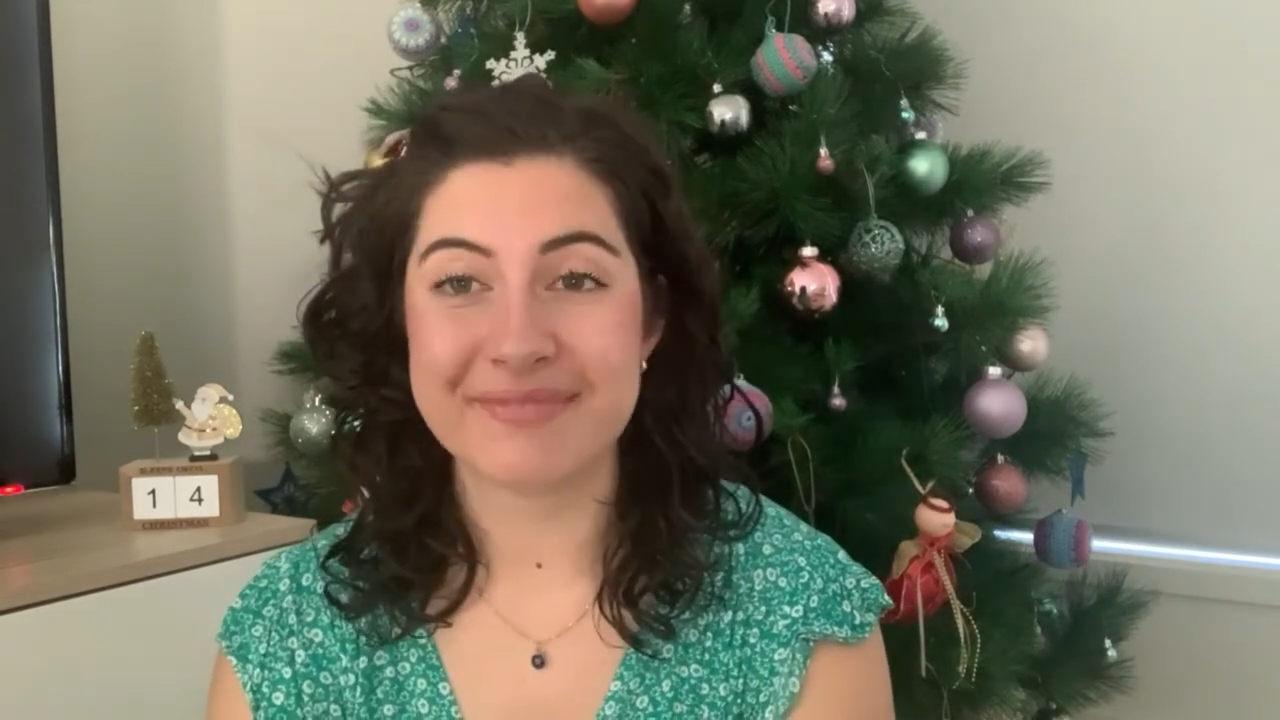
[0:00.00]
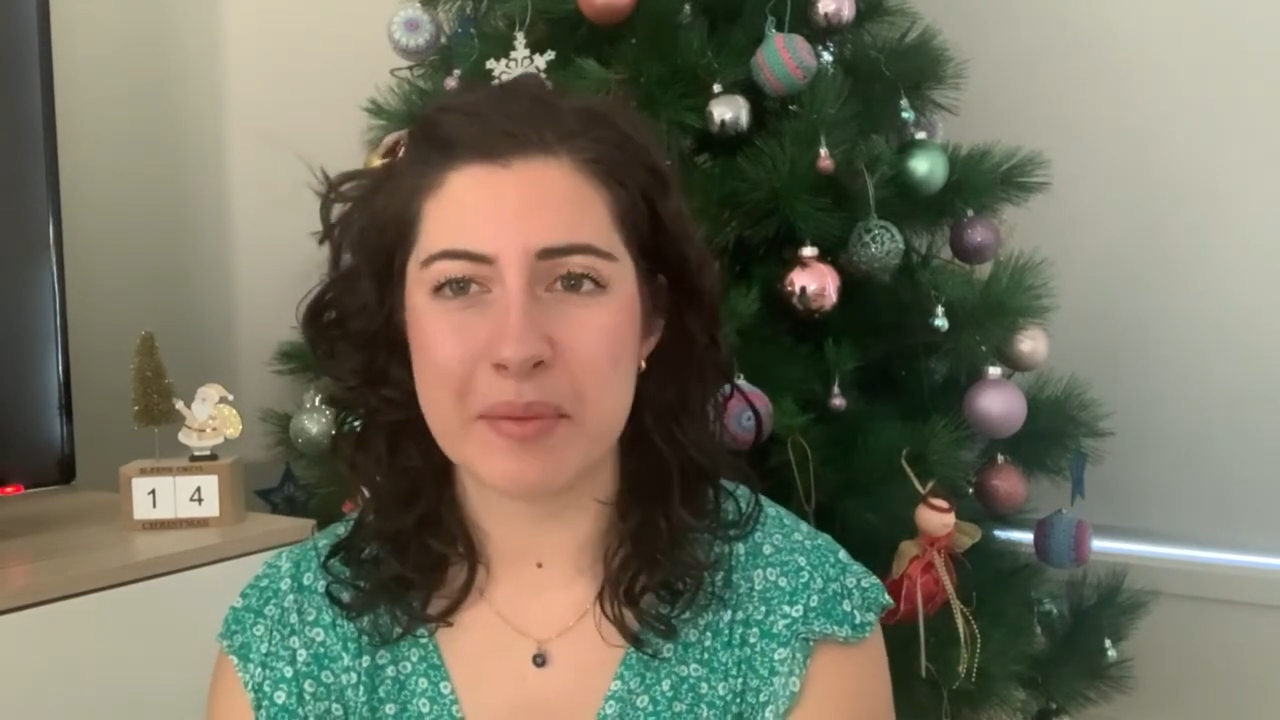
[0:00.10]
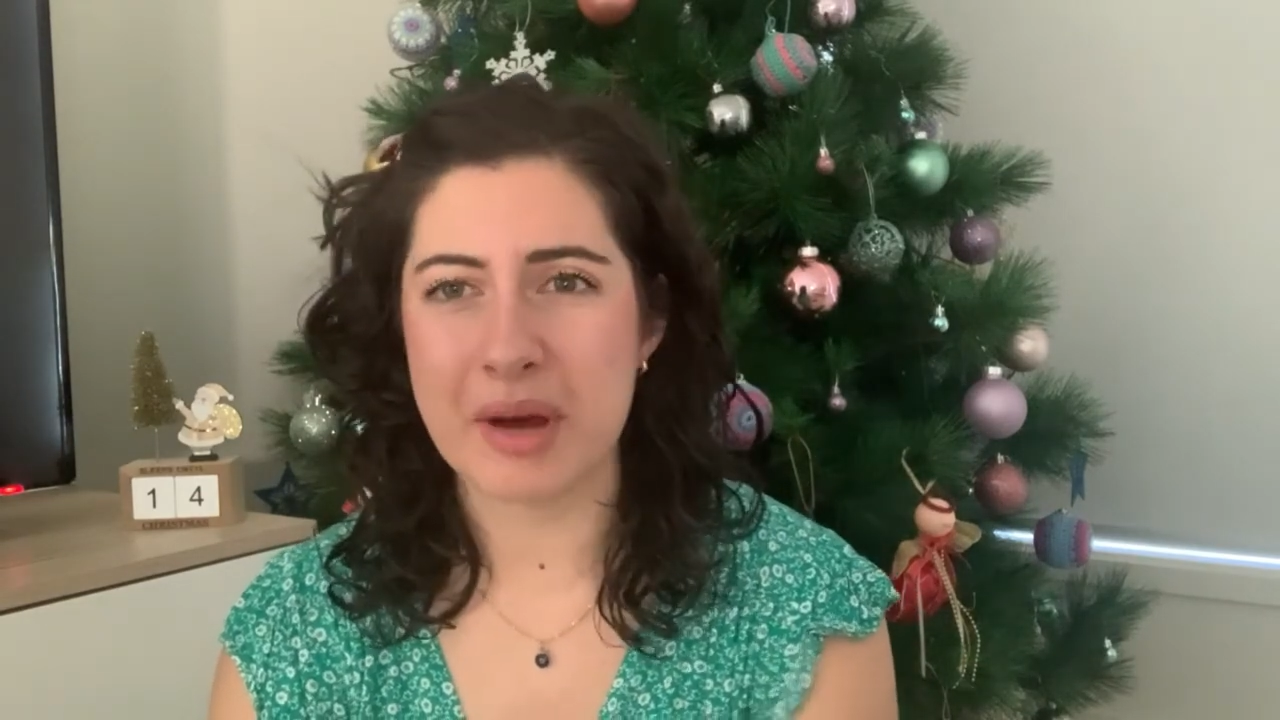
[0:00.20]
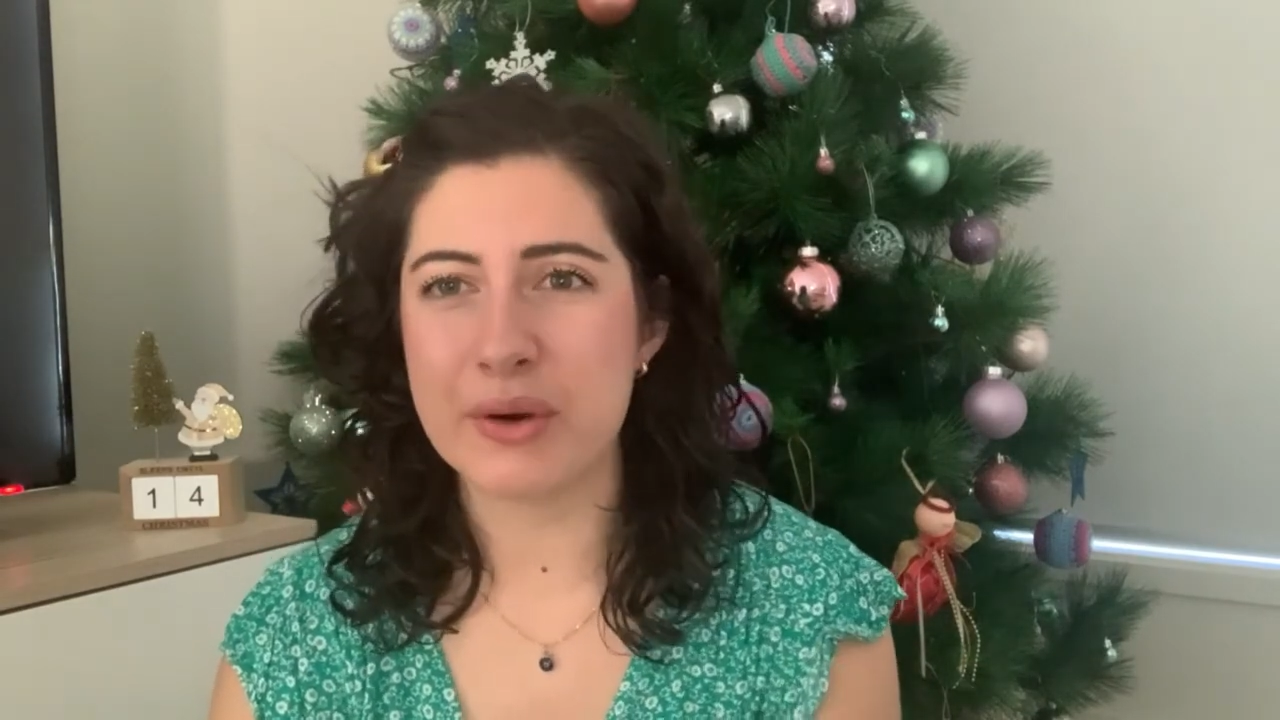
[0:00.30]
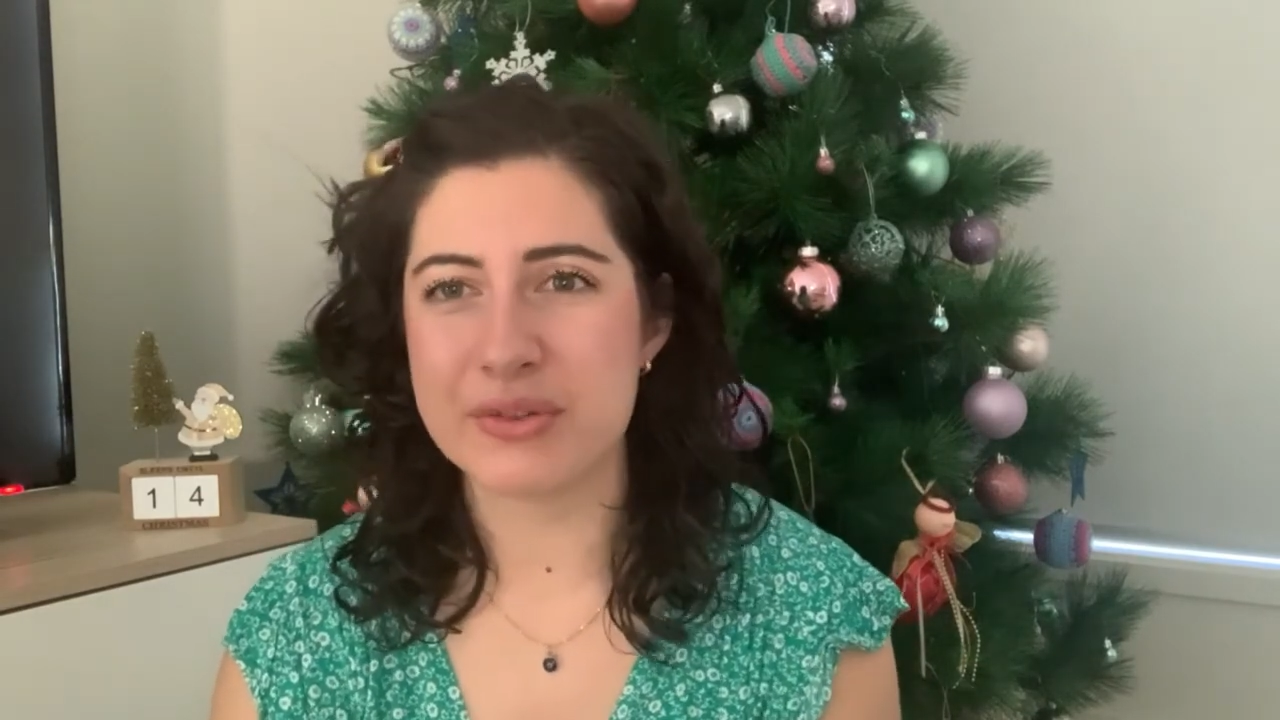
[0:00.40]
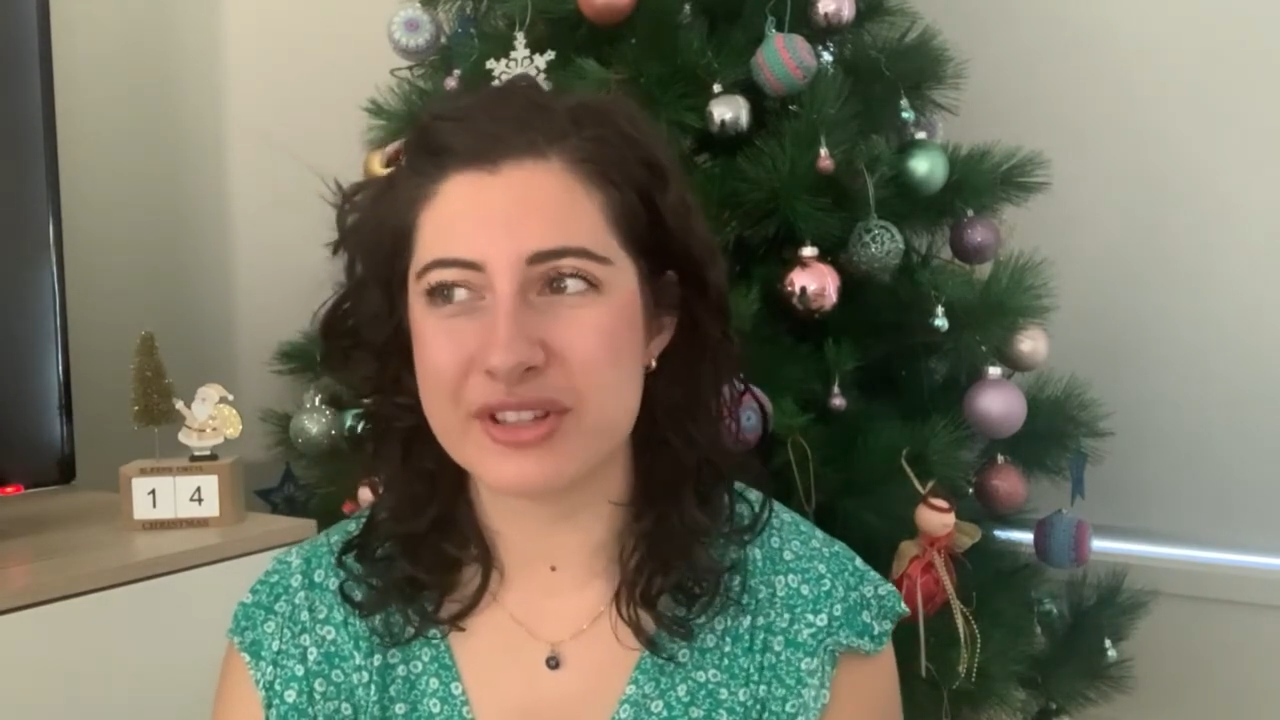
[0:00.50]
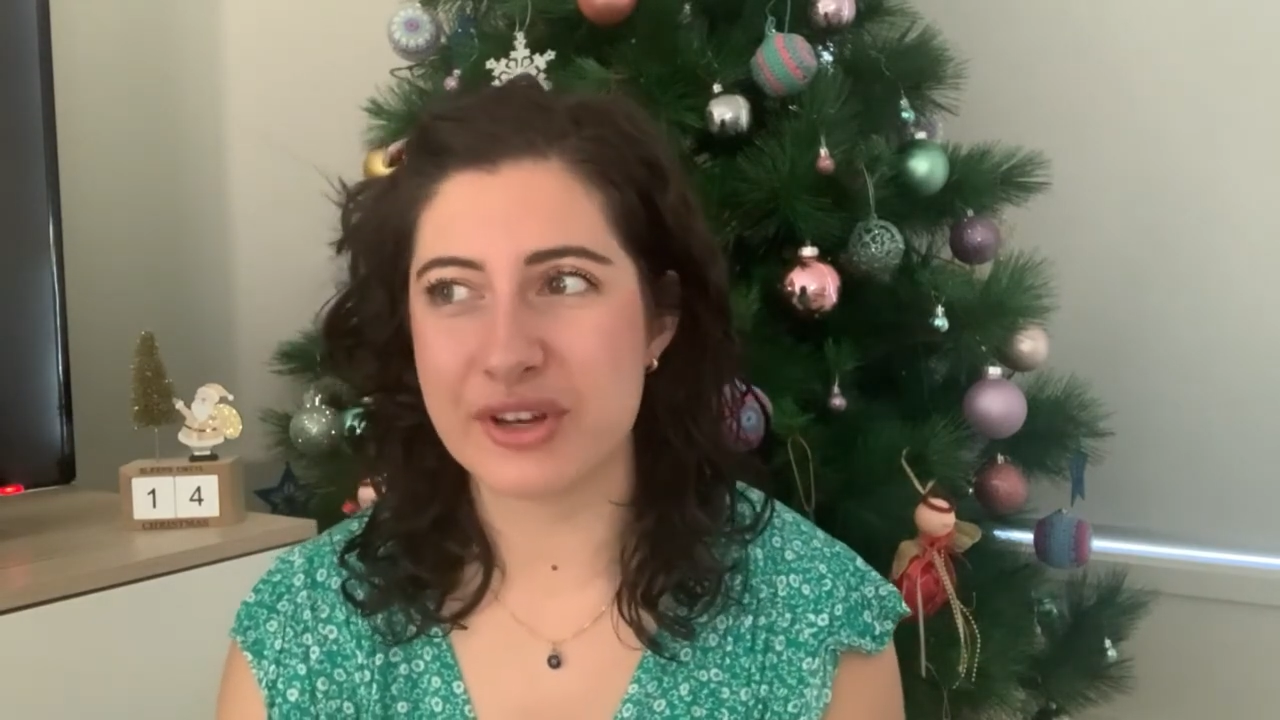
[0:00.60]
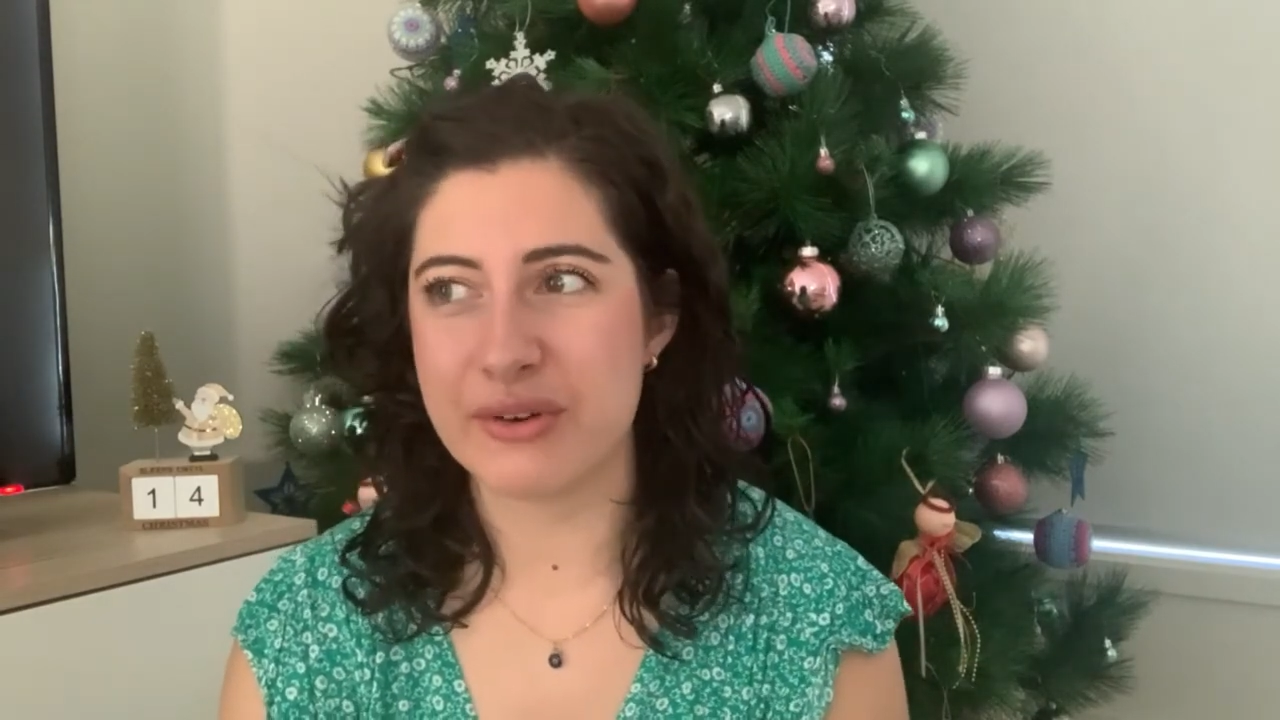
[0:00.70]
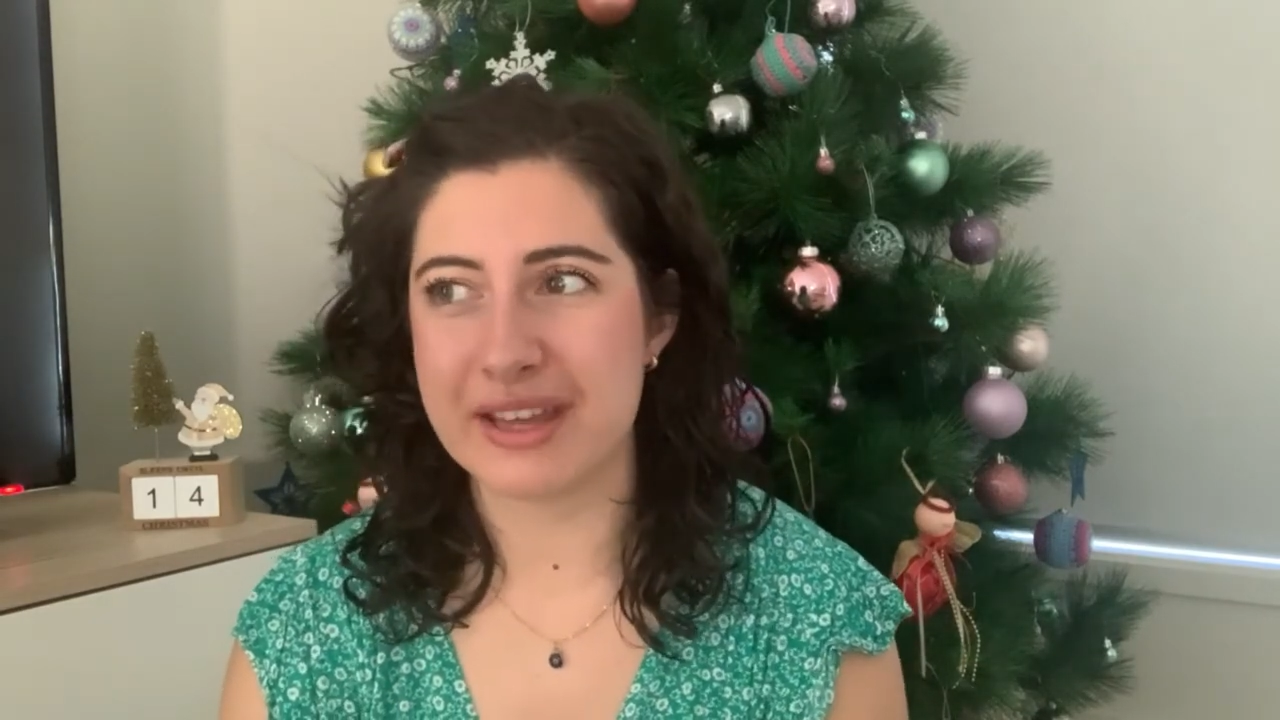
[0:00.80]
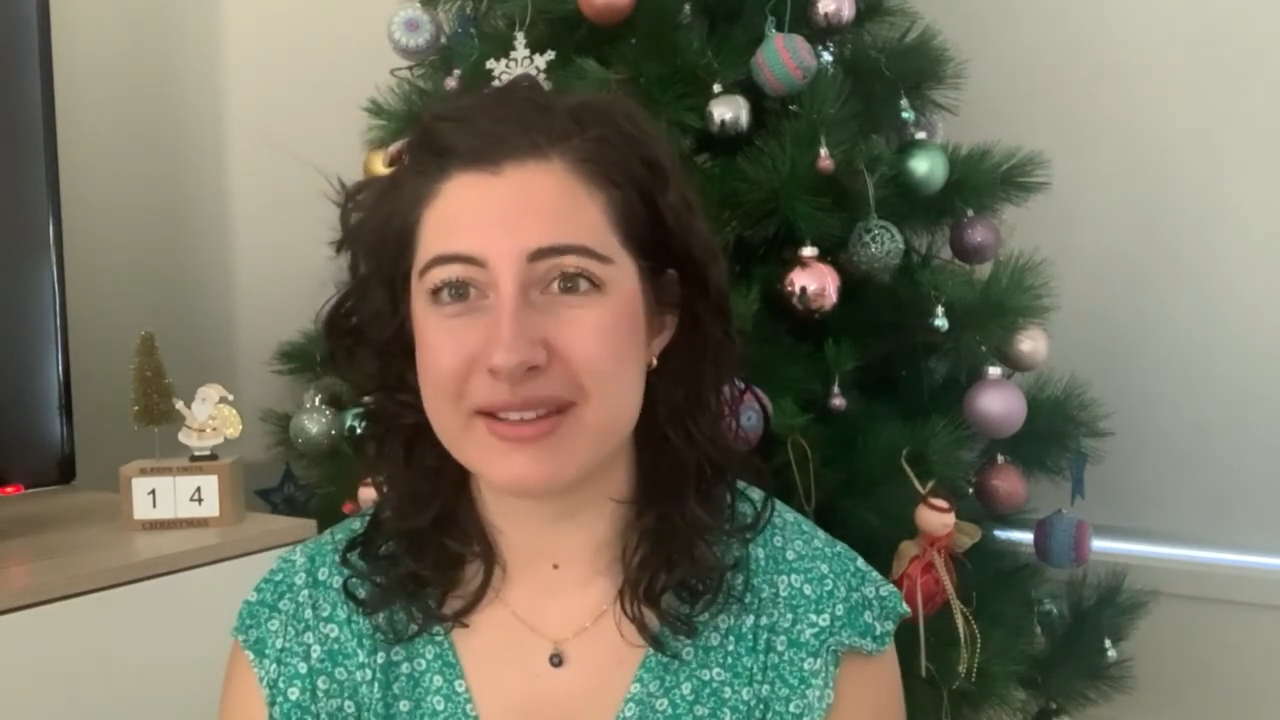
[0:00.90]
I might also
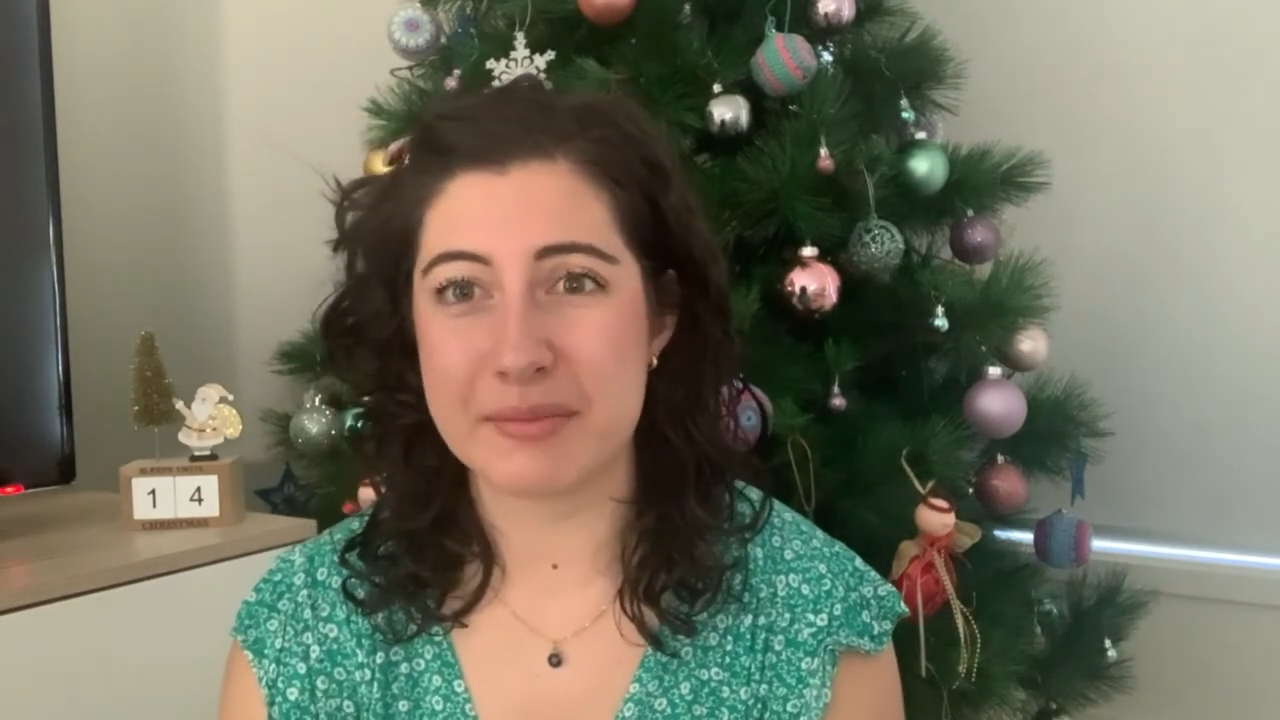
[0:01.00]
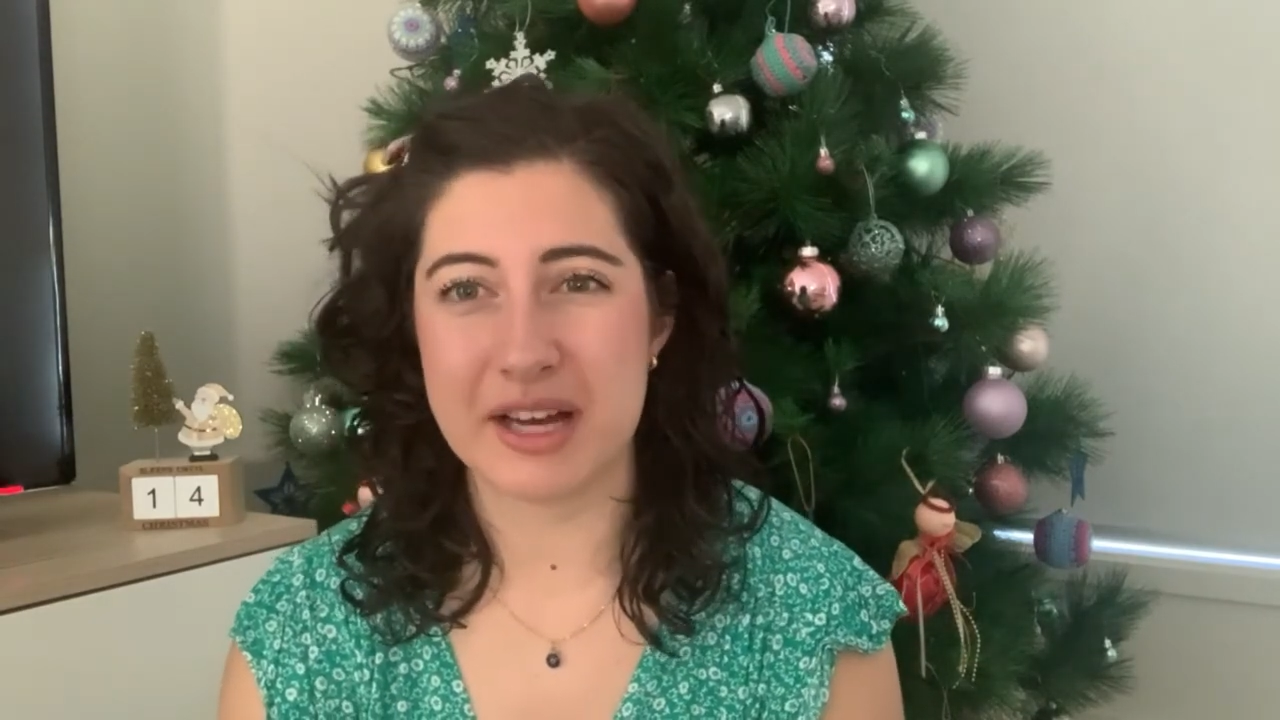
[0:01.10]
go and get some